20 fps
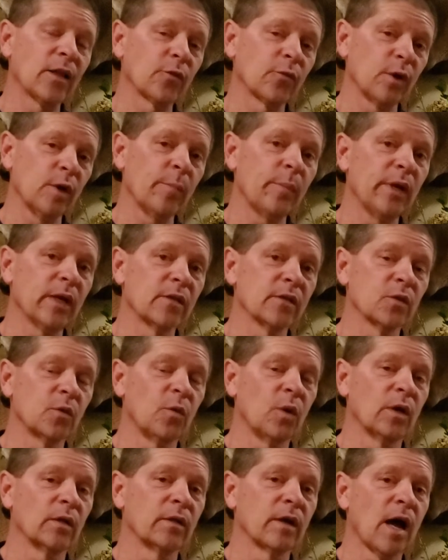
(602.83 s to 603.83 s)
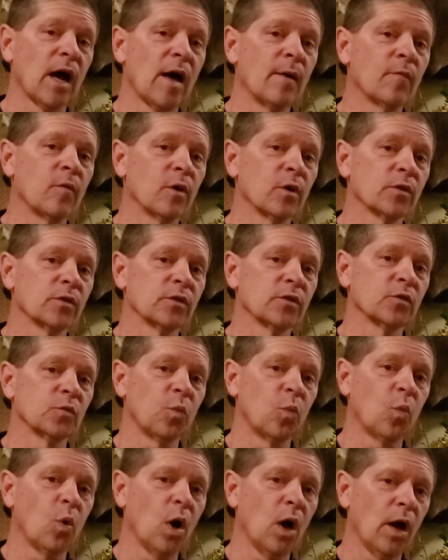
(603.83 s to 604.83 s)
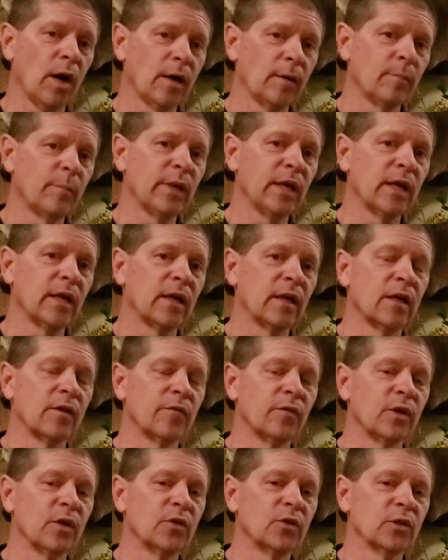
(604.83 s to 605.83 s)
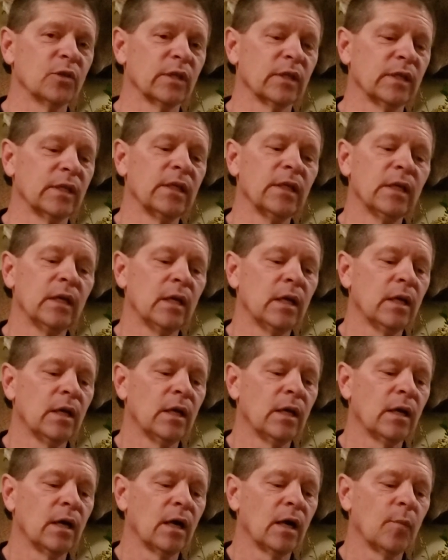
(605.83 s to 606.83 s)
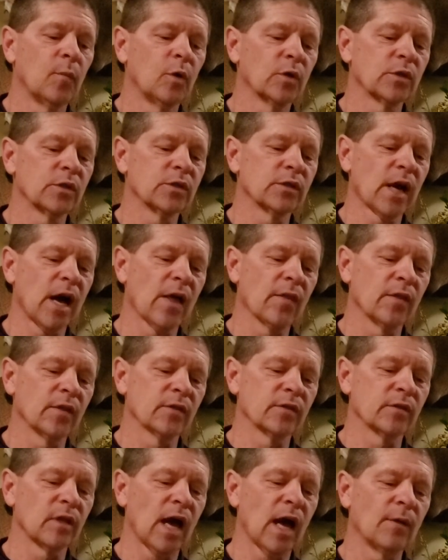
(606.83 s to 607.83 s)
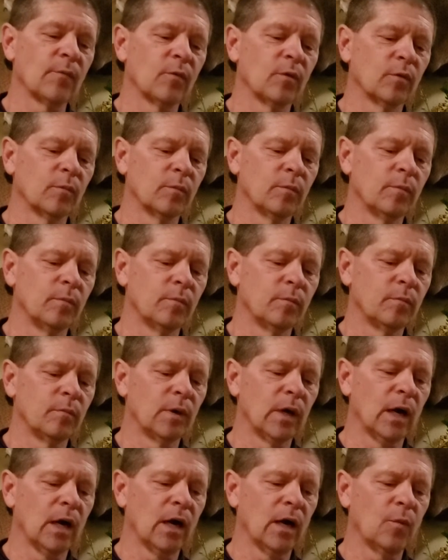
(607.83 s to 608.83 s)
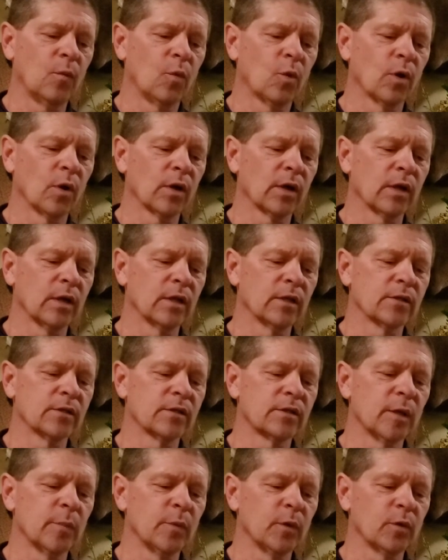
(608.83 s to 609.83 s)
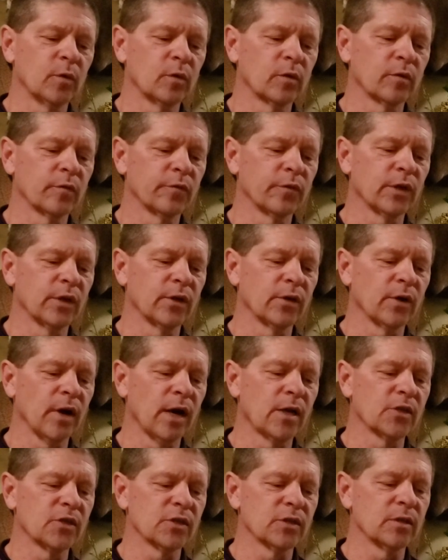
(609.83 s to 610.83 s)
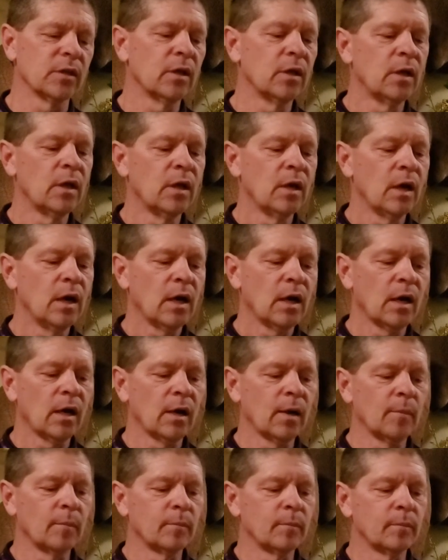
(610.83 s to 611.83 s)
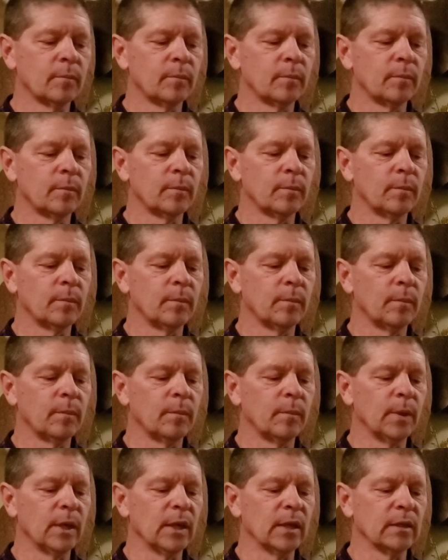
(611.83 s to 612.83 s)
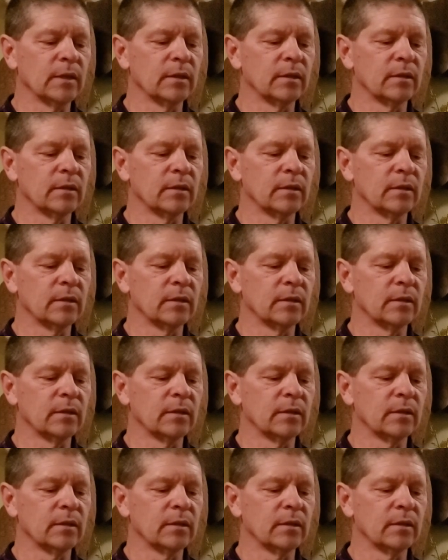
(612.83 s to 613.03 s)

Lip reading: 3 pins at one time versus 1 pin individually, which is how this light will work in its typical configuration. But